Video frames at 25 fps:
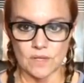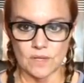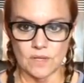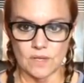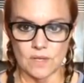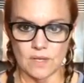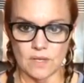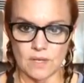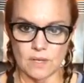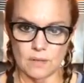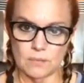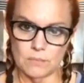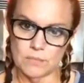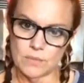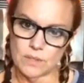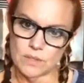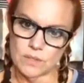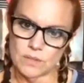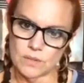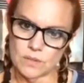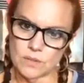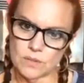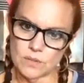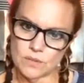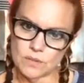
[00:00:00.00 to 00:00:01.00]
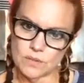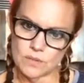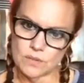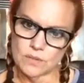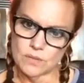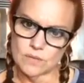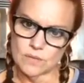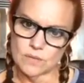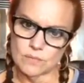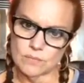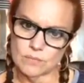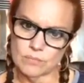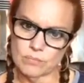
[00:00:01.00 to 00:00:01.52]
Um,
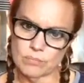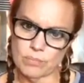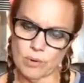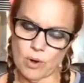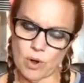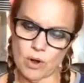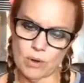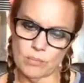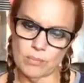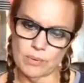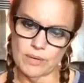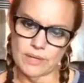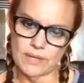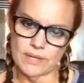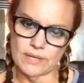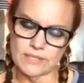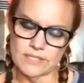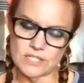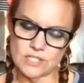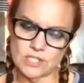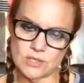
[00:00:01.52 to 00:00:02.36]
Barbara,